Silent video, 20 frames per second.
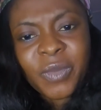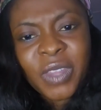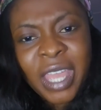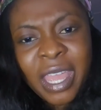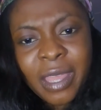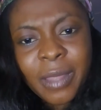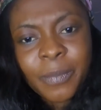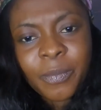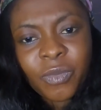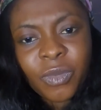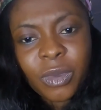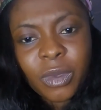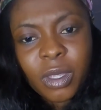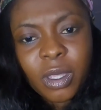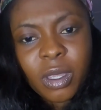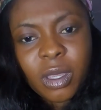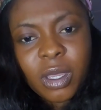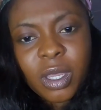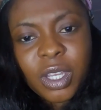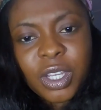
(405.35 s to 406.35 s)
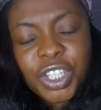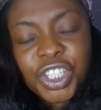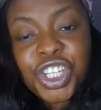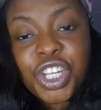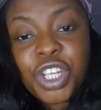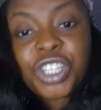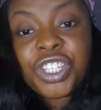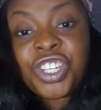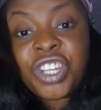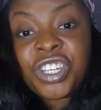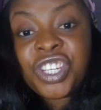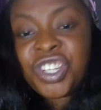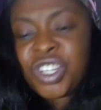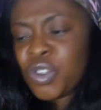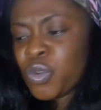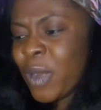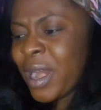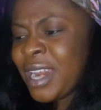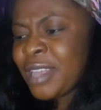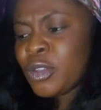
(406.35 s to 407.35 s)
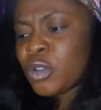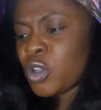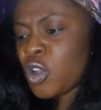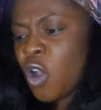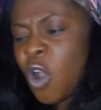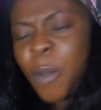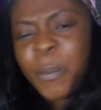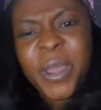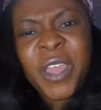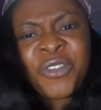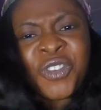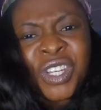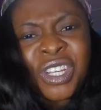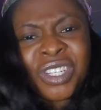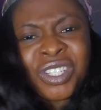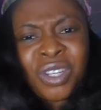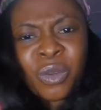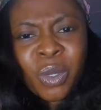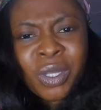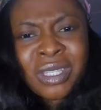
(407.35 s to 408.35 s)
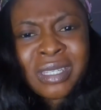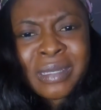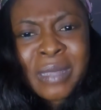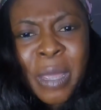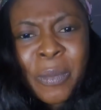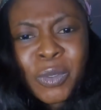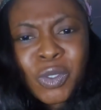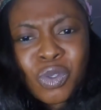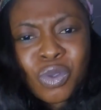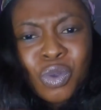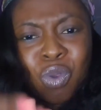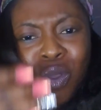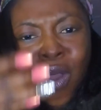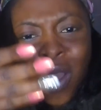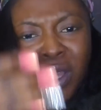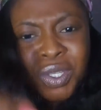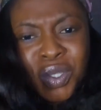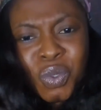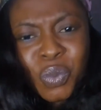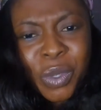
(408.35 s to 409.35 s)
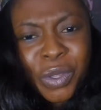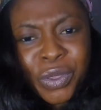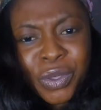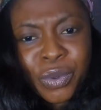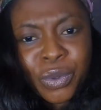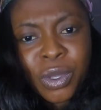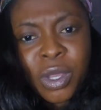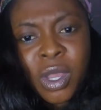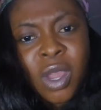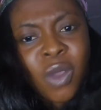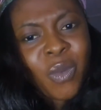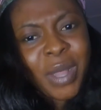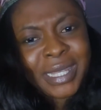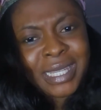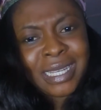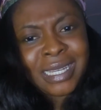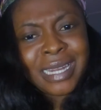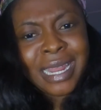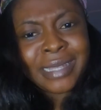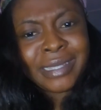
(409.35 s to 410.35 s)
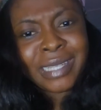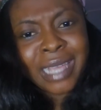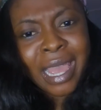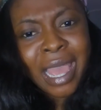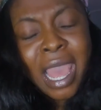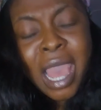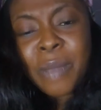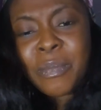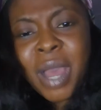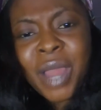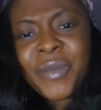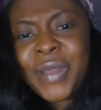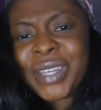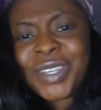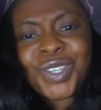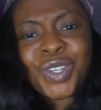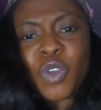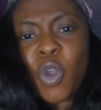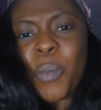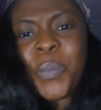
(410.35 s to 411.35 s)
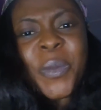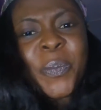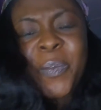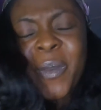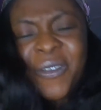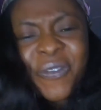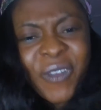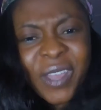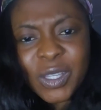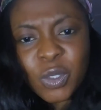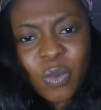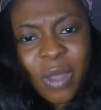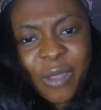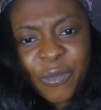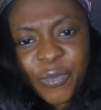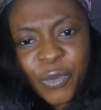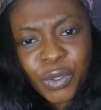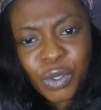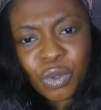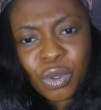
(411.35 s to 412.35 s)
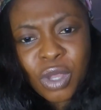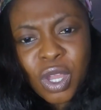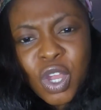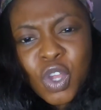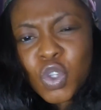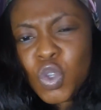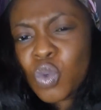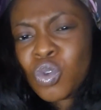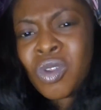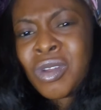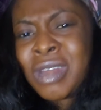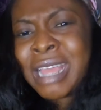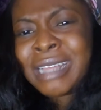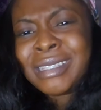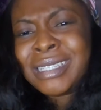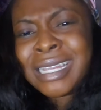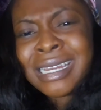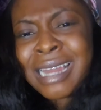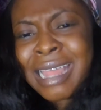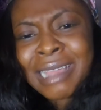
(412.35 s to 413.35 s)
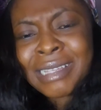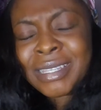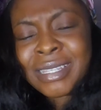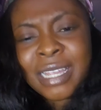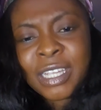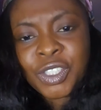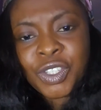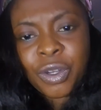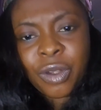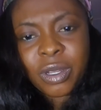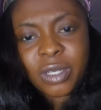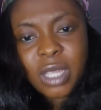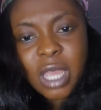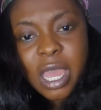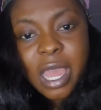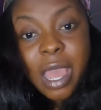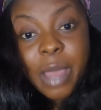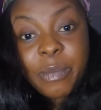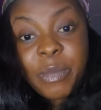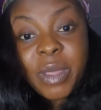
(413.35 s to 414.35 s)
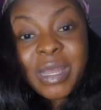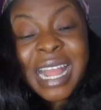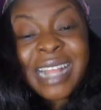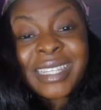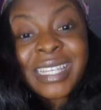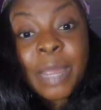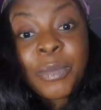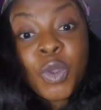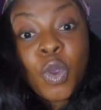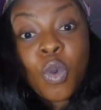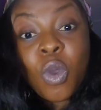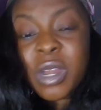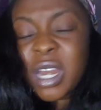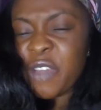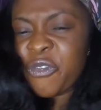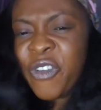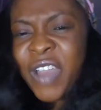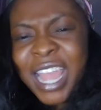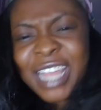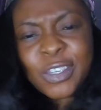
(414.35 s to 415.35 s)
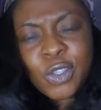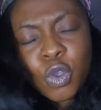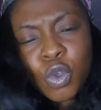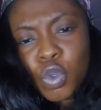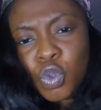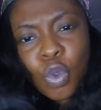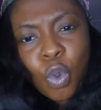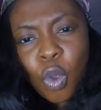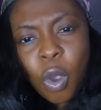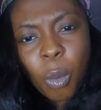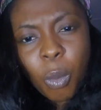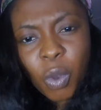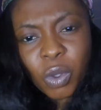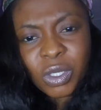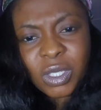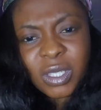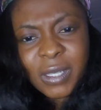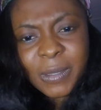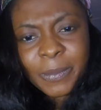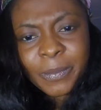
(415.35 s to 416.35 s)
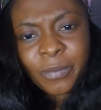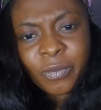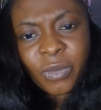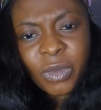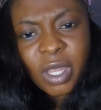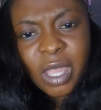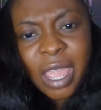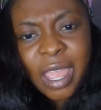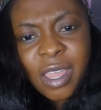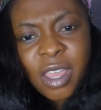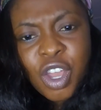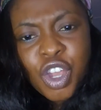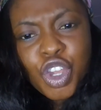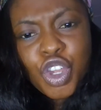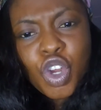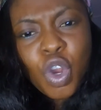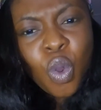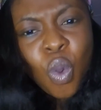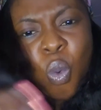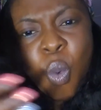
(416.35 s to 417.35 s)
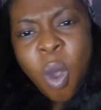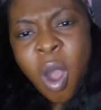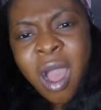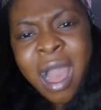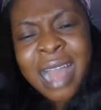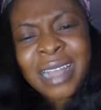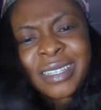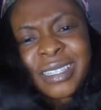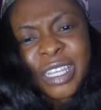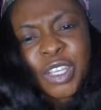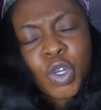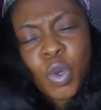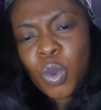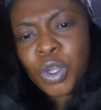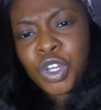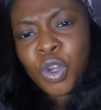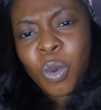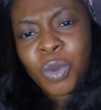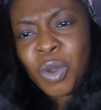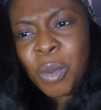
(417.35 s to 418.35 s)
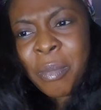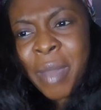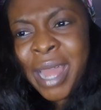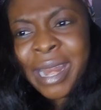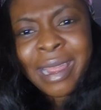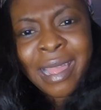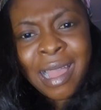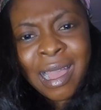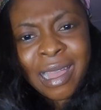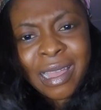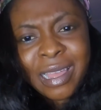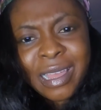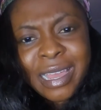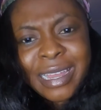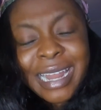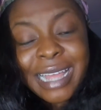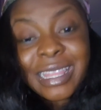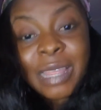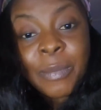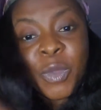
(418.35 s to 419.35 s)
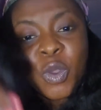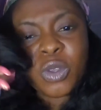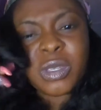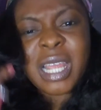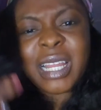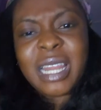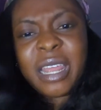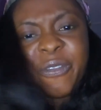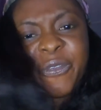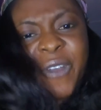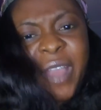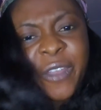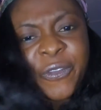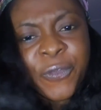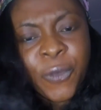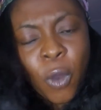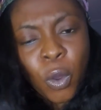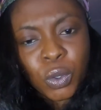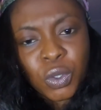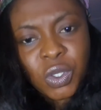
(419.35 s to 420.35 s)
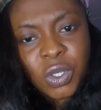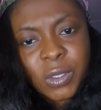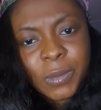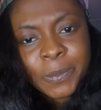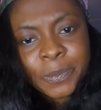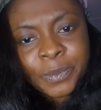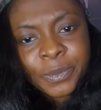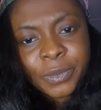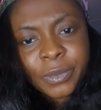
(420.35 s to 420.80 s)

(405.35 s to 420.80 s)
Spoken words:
Eh? She's ready to cope. If she was able to hustle with you, waiting day there, marriage, she go be perfect wife for you. So no, the delay is dangerous. That time you can't find excuse to come out. Yeah? You know, go ask, you don't want to marry her. That time you go start to find fault.